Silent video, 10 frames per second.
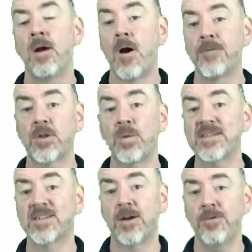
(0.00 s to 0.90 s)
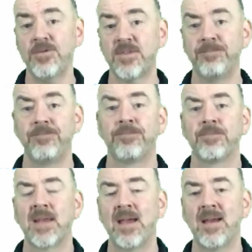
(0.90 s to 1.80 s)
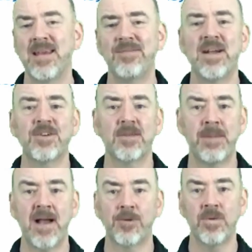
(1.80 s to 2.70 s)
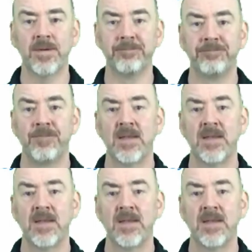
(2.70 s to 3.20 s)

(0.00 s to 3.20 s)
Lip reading: over to the West Coast and even out to the Pac Rim.